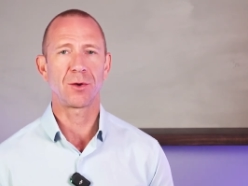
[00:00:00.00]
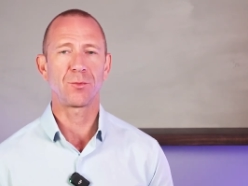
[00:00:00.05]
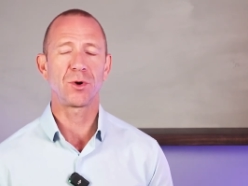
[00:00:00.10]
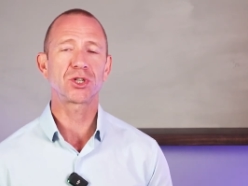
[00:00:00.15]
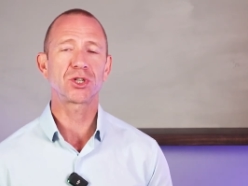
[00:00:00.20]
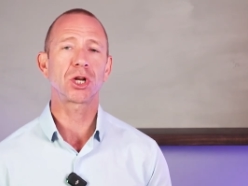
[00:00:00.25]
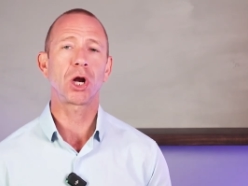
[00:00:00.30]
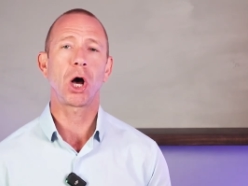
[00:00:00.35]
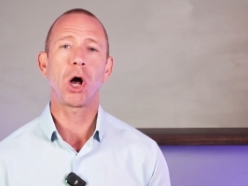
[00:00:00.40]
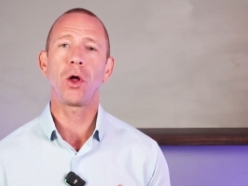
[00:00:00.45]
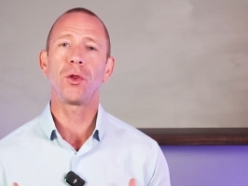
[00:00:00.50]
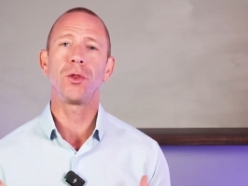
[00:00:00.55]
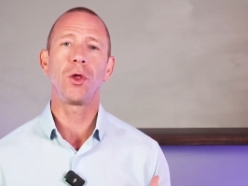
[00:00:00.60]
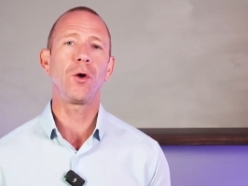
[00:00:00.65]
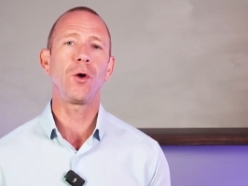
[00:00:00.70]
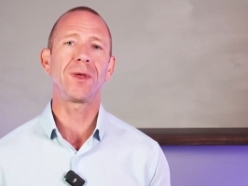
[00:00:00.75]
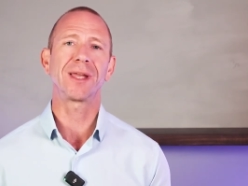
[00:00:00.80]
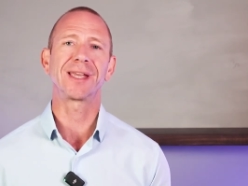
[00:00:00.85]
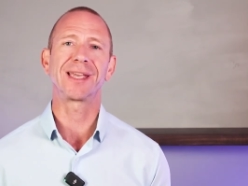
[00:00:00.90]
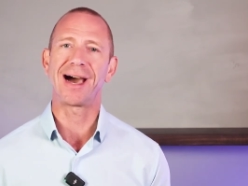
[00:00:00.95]
And we should all
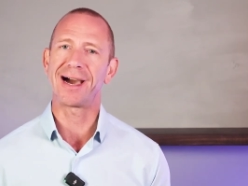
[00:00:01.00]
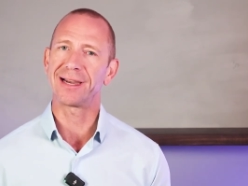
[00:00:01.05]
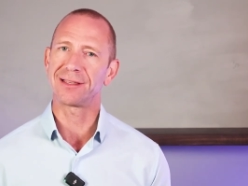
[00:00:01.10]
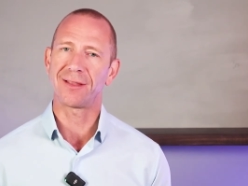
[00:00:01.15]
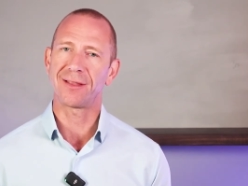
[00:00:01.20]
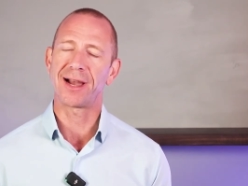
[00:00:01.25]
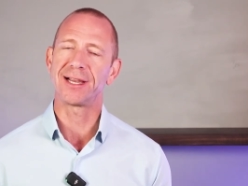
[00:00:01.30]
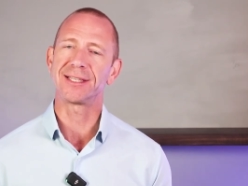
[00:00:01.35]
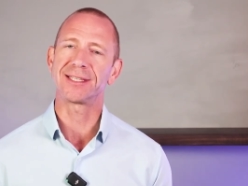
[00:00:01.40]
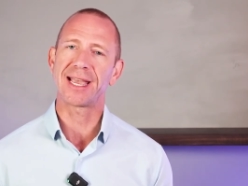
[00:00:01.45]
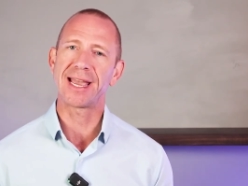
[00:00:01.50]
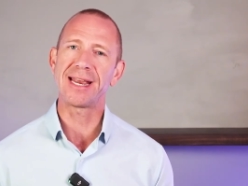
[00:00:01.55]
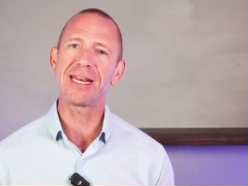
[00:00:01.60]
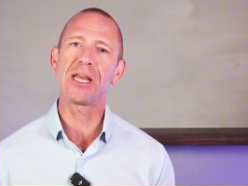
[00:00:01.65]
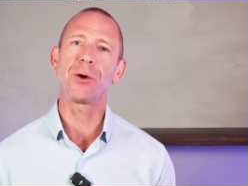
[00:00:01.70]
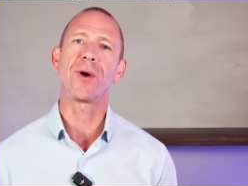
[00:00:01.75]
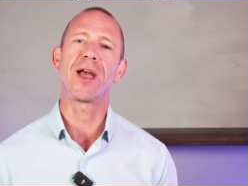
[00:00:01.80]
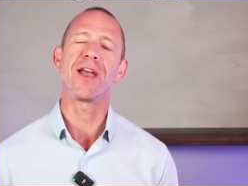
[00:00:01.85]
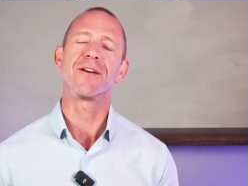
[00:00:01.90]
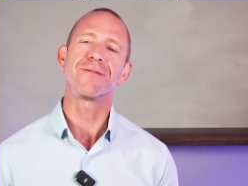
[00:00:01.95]
know the guidelines
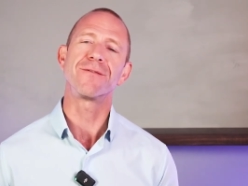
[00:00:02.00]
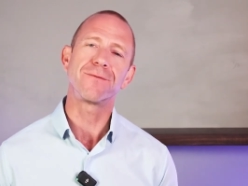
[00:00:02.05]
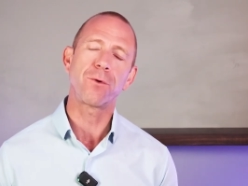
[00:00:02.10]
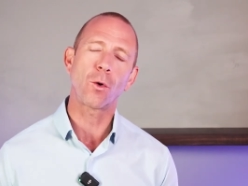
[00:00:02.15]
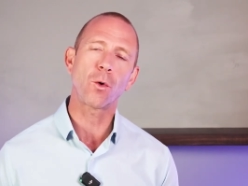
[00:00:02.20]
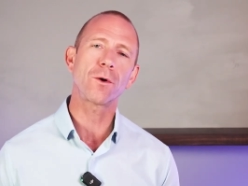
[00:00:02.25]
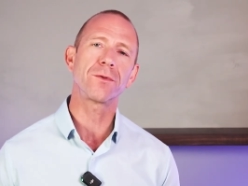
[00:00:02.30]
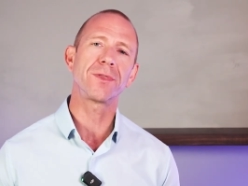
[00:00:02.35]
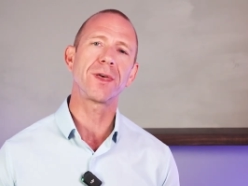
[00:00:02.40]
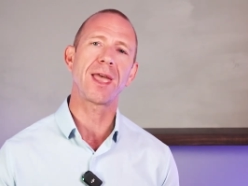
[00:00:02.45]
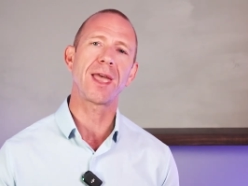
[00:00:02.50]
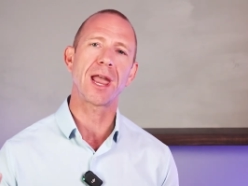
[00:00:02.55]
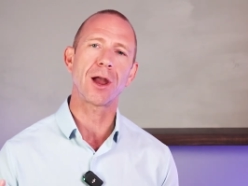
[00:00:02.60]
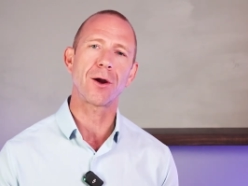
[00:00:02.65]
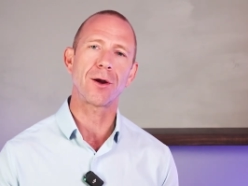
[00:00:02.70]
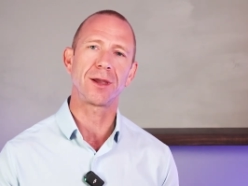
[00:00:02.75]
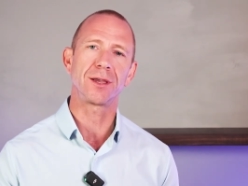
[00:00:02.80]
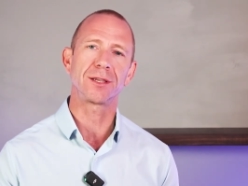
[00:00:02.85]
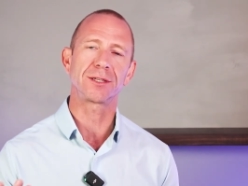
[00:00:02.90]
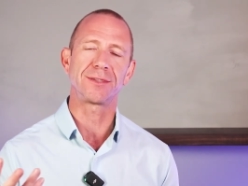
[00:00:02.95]
anyway for the
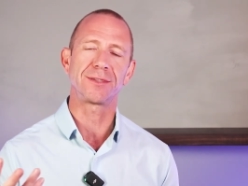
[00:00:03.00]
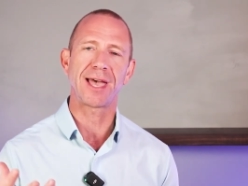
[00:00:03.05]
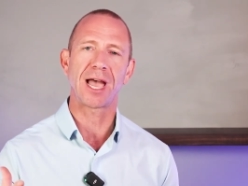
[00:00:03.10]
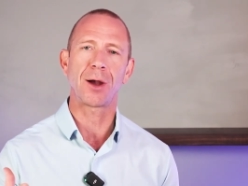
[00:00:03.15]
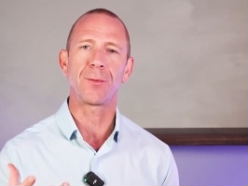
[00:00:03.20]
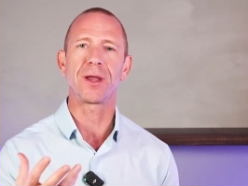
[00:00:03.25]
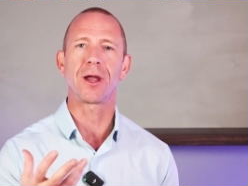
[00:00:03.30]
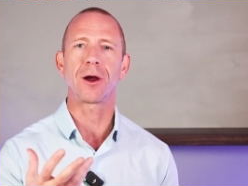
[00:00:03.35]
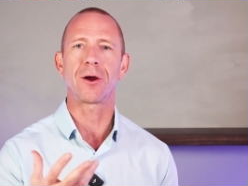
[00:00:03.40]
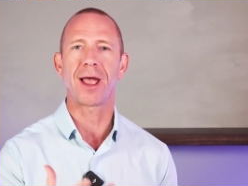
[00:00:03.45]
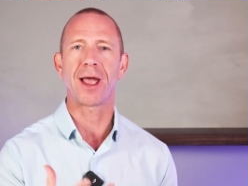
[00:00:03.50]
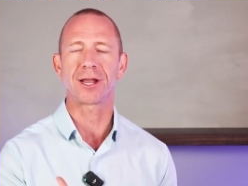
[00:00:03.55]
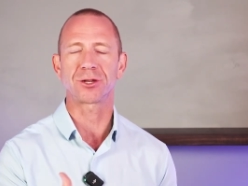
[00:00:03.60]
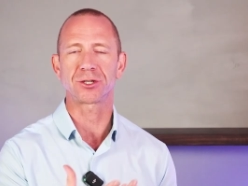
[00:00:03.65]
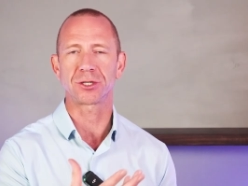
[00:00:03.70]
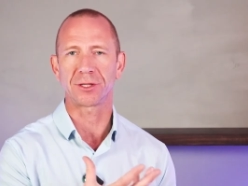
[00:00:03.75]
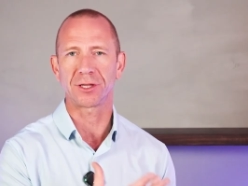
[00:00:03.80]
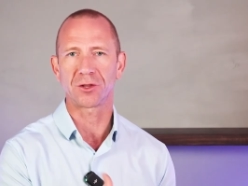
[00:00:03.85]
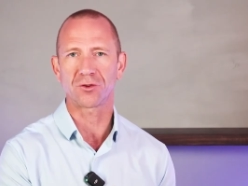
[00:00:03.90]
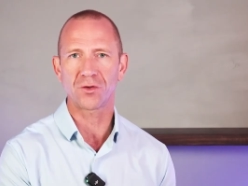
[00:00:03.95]
areas that we are
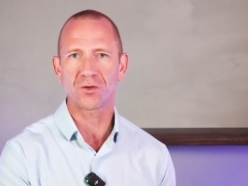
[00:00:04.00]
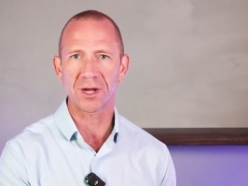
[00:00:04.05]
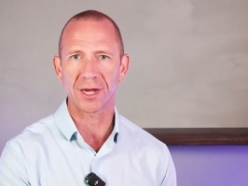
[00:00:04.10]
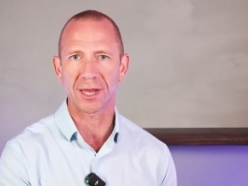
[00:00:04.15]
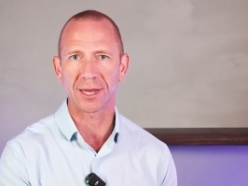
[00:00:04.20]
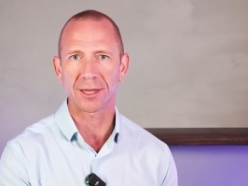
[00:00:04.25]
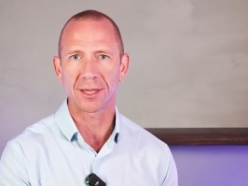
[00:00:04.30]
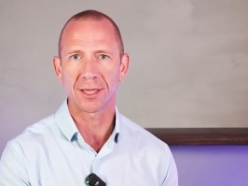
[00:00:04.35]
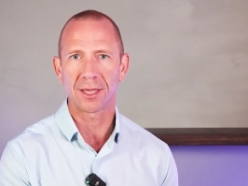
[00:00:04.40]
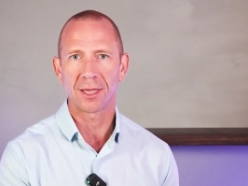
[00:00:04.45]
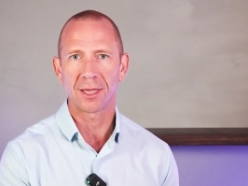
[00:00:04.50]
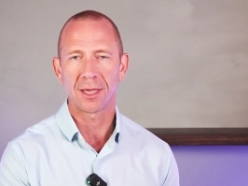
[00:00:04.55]
actually treating.